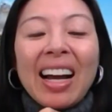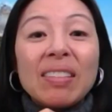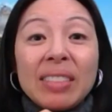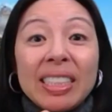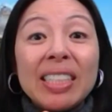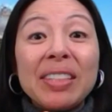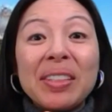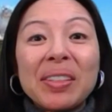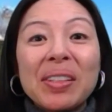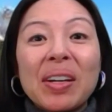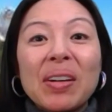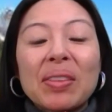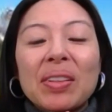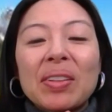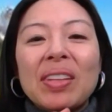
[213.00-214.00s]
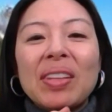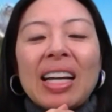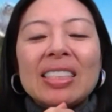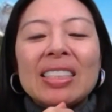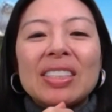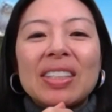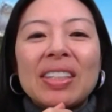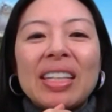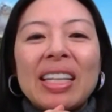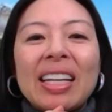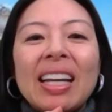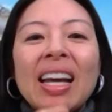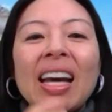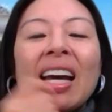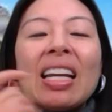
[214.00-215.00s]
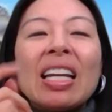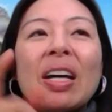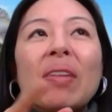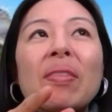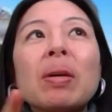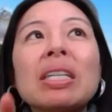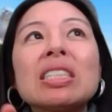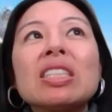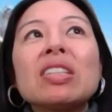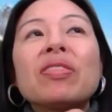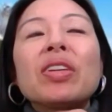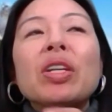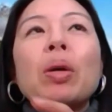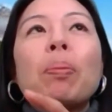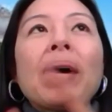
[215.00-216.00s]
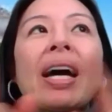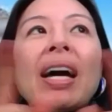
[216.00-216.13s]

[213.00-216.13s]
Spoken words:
bet. I've seen you go through that journey. Now, I have a question for you.